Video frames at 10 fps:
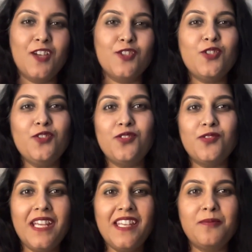So
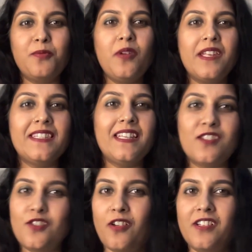today's book is a
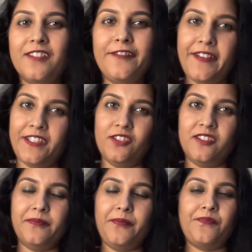historical
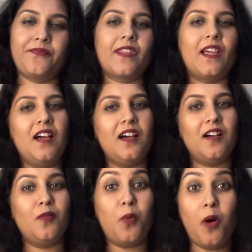fiction.
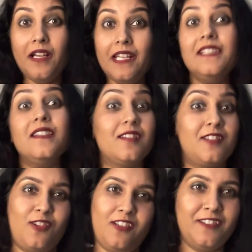What is
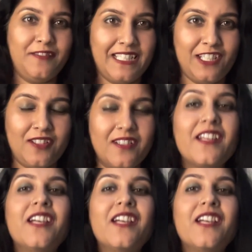historical fiction?